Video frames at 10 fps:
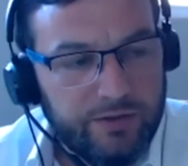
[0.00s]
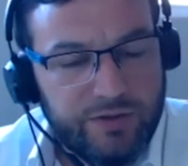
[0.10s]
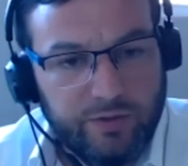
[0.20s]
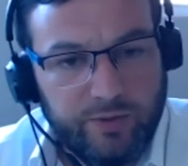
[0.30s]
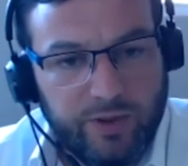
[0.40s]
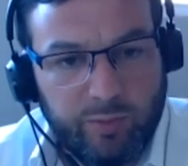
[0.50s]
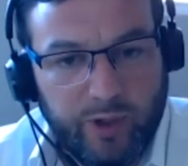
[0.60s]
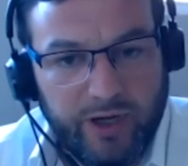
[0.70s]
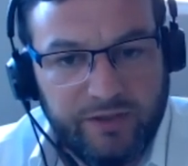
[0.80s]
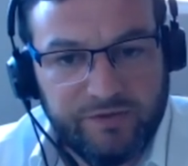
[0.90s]
to
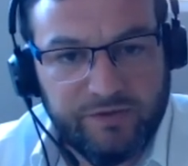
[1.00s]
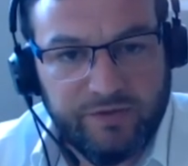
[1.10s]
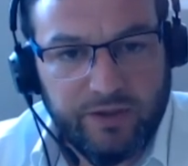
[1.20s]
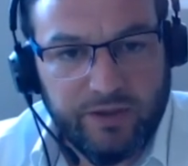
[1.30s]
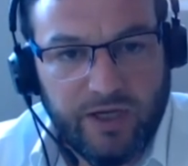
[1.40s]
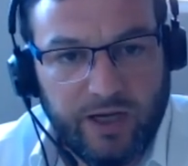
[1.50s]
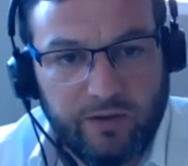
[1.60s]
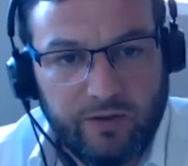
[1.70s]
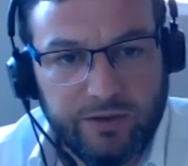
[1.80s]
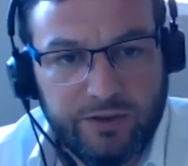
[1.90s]
embrace the
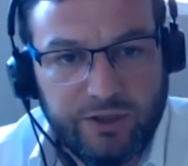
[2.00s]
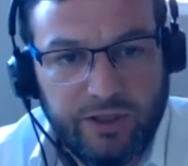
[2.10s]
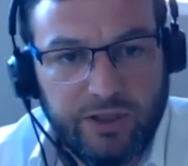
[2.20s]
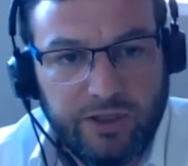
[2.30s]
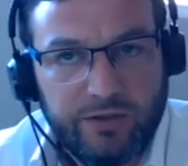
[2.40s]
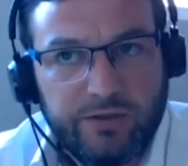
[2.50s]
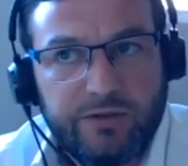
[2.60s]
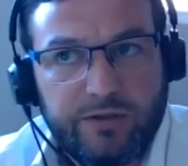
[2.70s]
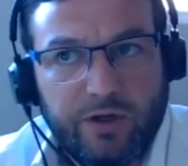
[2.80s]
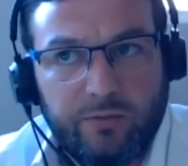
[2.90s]
technology
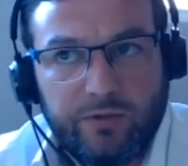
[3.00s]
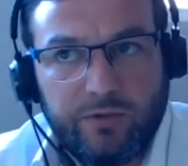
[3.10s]
and don't